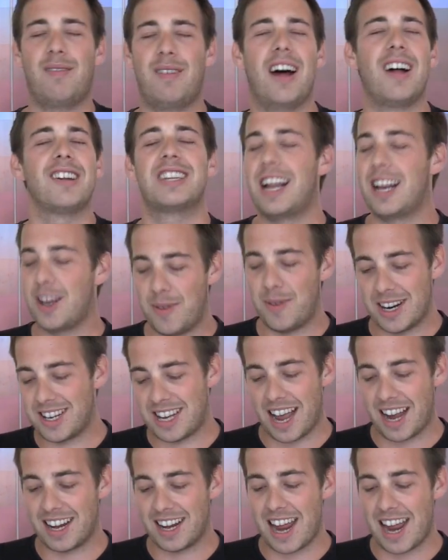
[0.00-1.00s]
I'll tell you in a
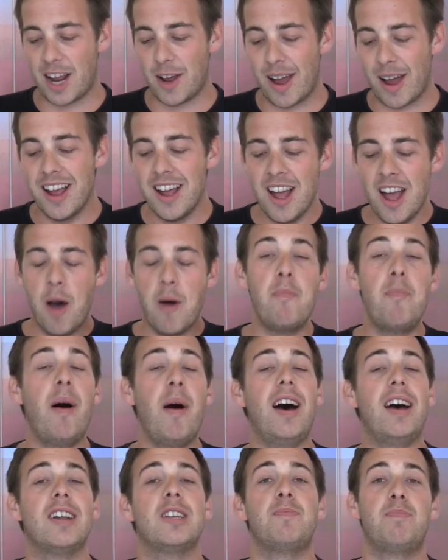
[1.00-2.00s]
second anyway.
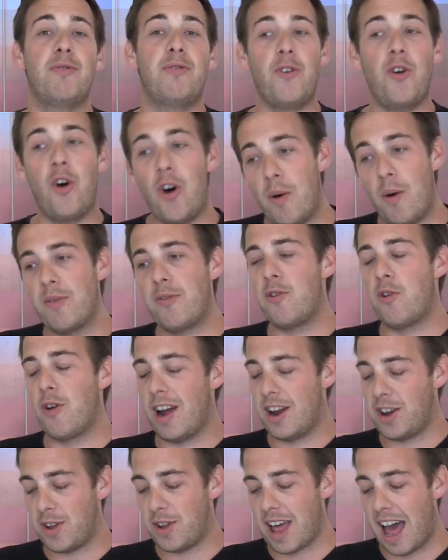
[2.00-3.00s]
But before
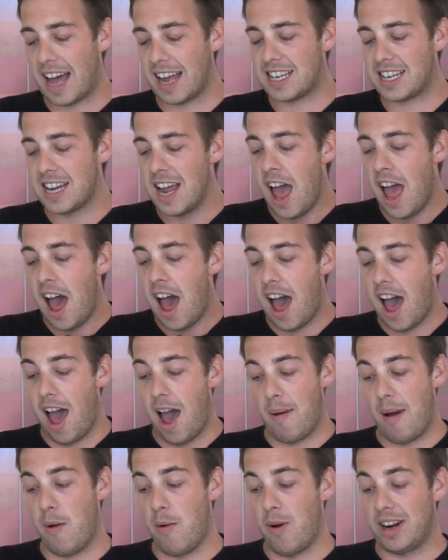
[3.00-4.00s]
I do that,
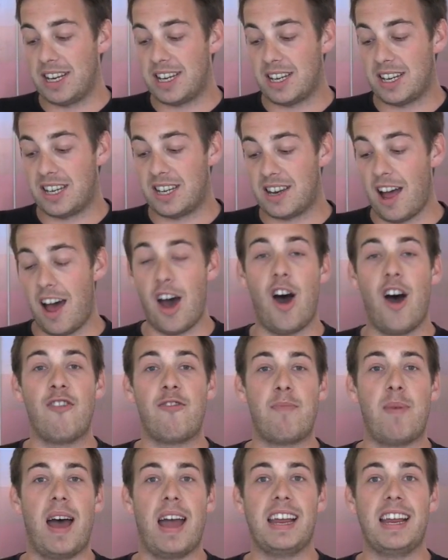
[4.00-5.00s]
I wanted to start
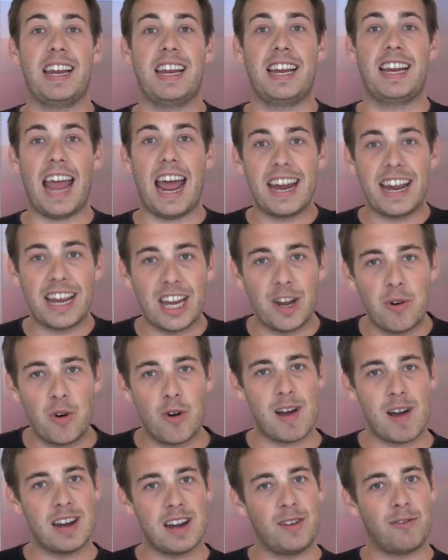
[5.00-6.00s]
off by getting you
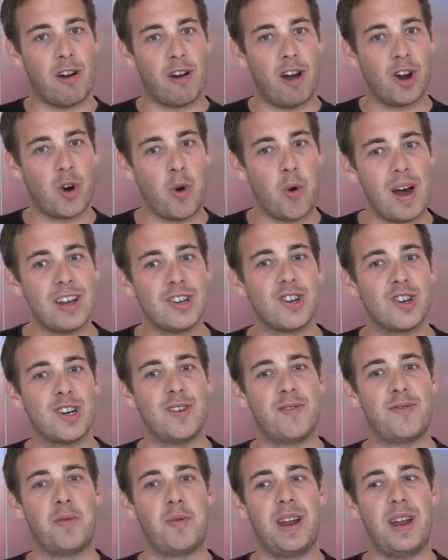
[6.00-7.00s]
all ready for our question
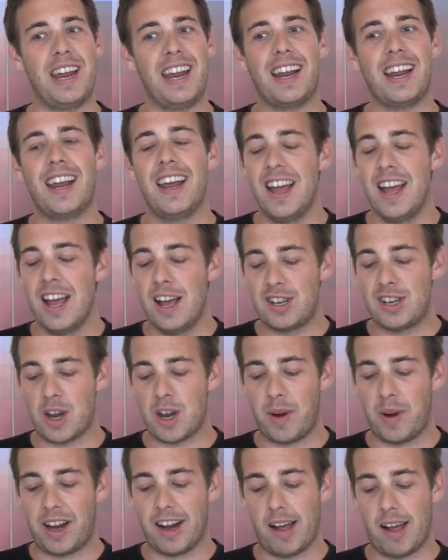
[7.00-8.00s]
of the week
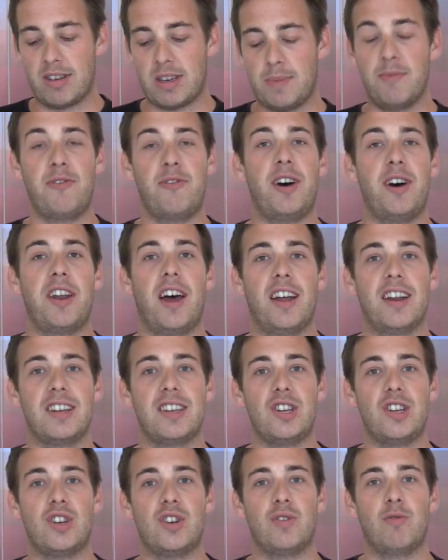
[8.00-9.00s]
so we can have some fun
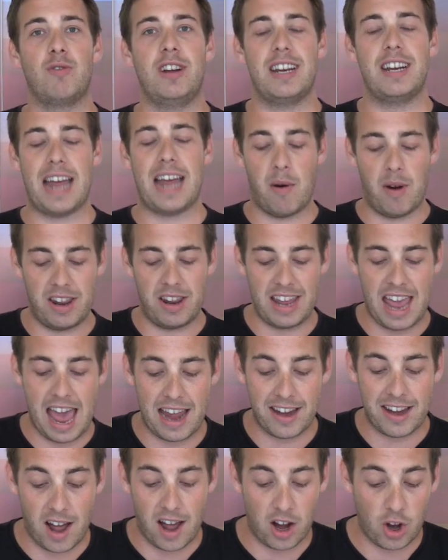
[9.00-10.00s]
answers to read out at the
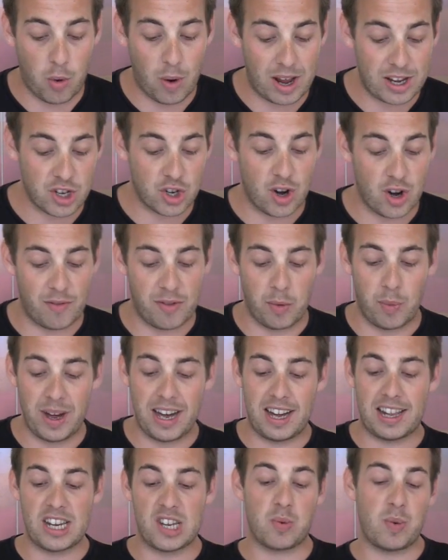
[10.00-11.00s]
end. And our question of the
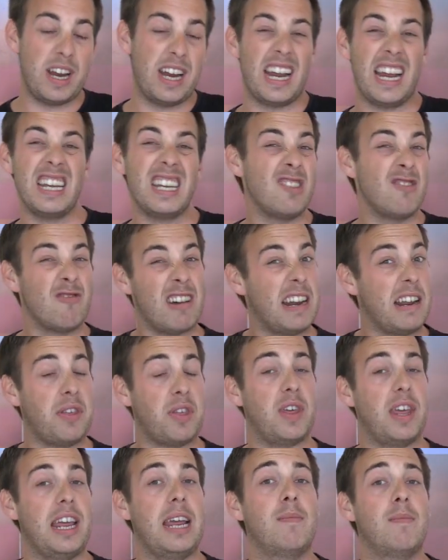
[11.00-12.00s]
week this week isn't really
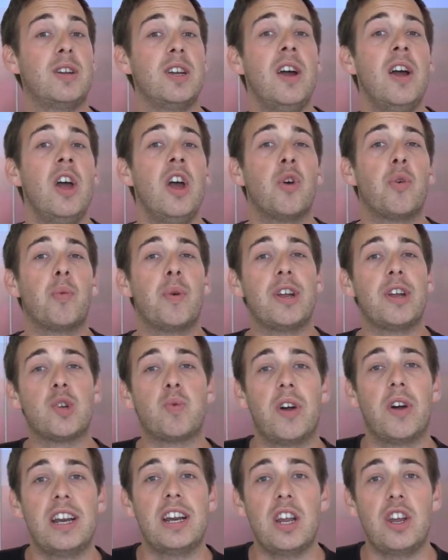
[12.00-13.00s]
themed. We just
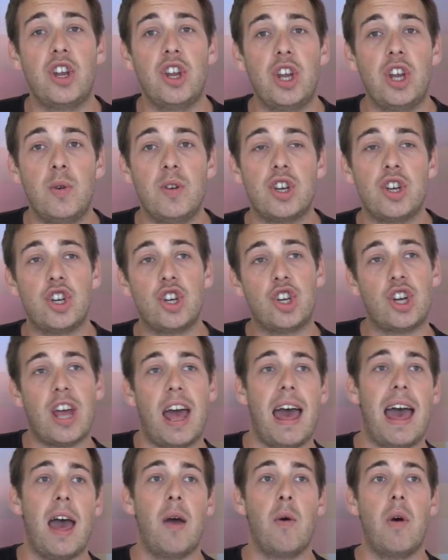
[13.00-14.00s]
wanted you to
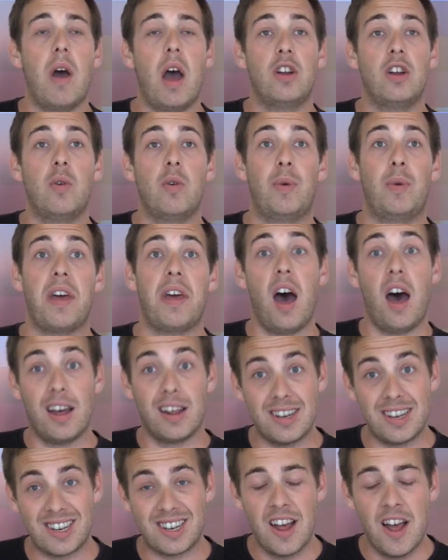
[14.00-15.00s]
share with
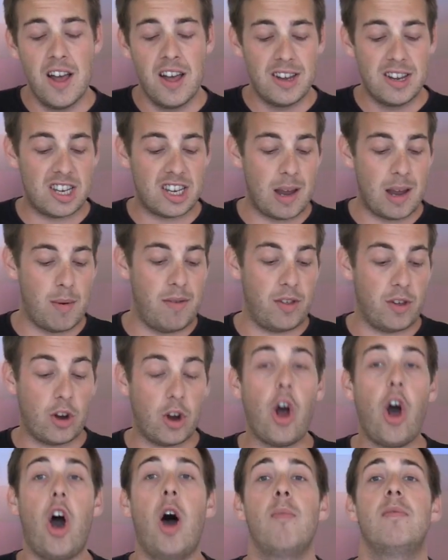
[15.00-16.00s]
us some of the
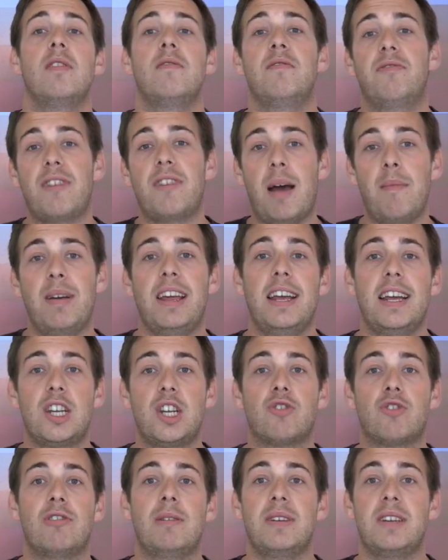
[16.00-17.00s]
common family
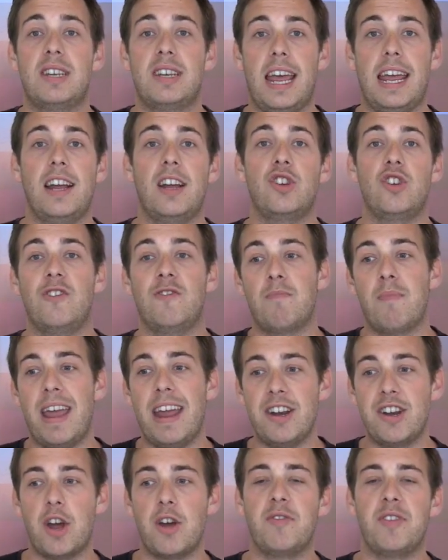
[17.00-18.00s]
history mistakes you've
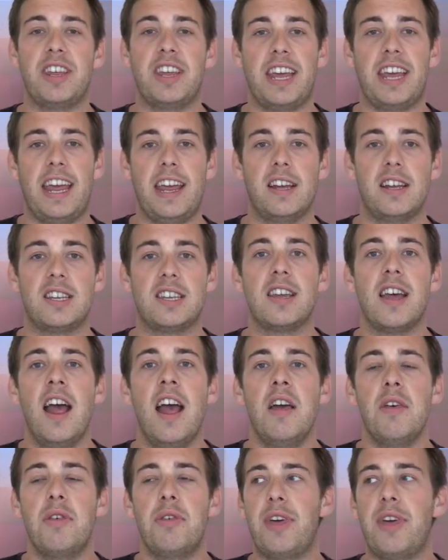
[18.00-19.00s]
made over the years.
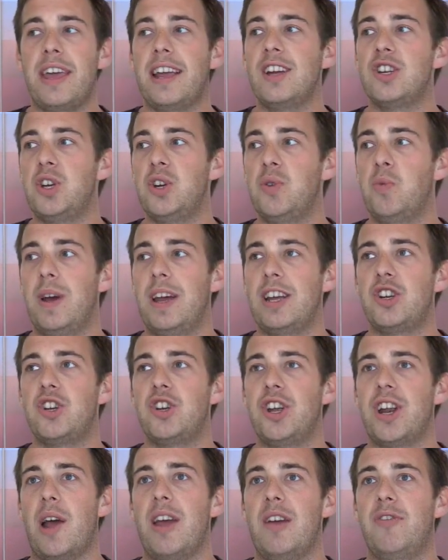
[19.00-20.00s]
Things you wish,
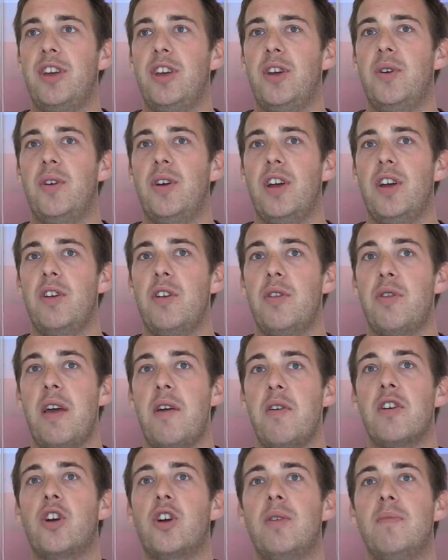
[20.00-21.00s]
you know,
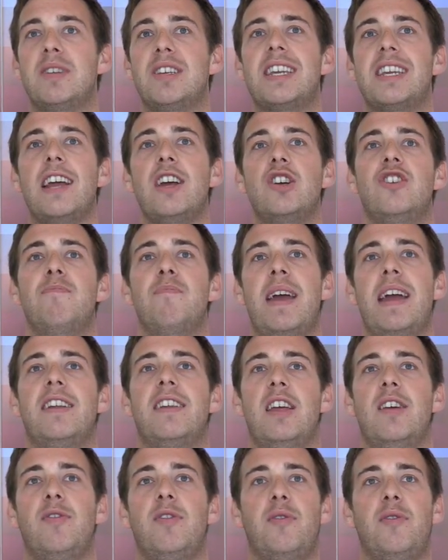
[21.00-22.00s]
mistakes you've made
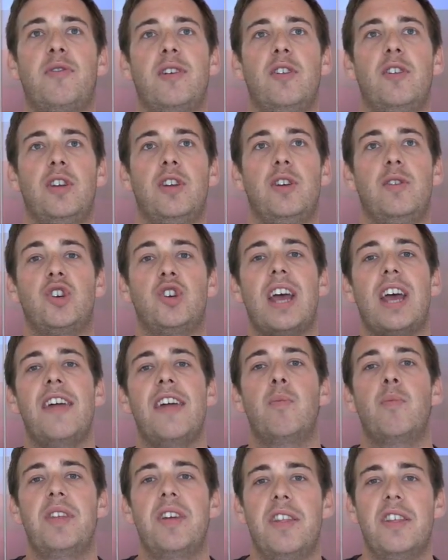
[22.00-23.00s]
that if you feel that you share
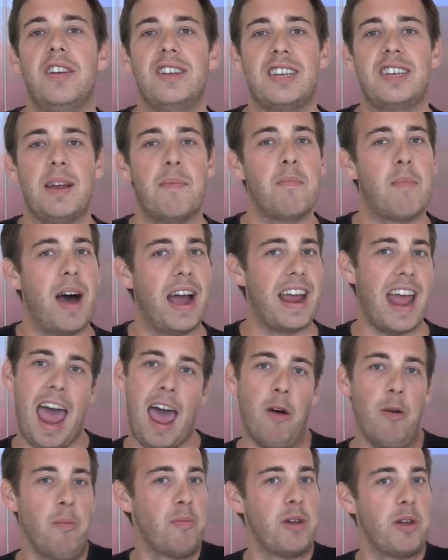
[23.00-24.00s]
them with others, it might
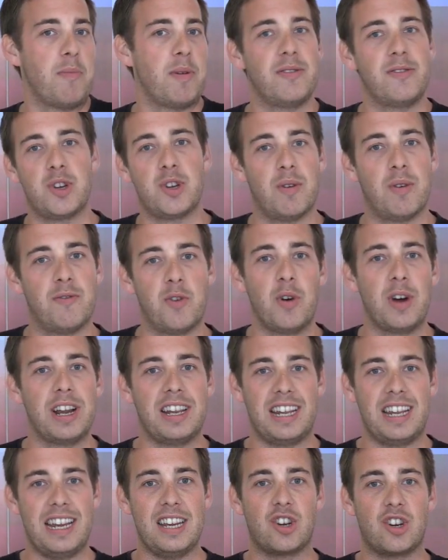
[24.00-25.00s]
help them and to
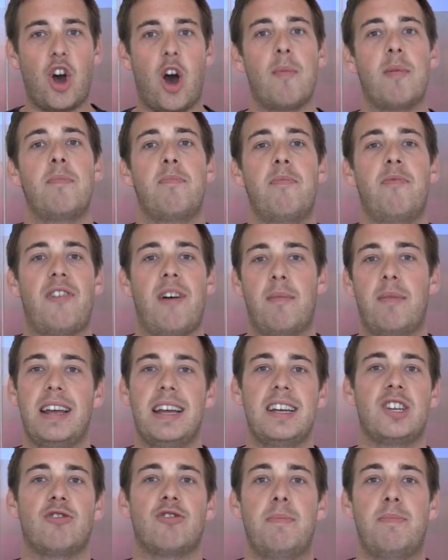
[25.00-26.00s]
avoid these common family
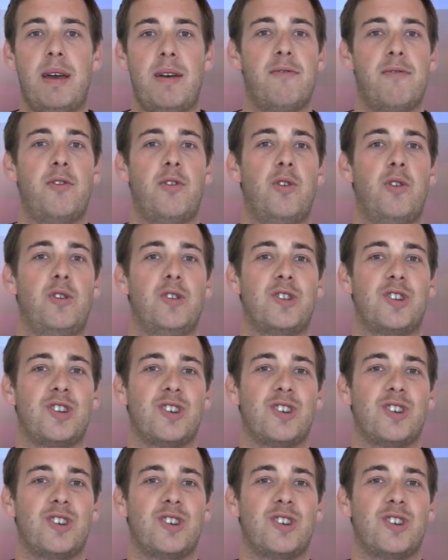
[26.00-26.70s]
history pitfalls.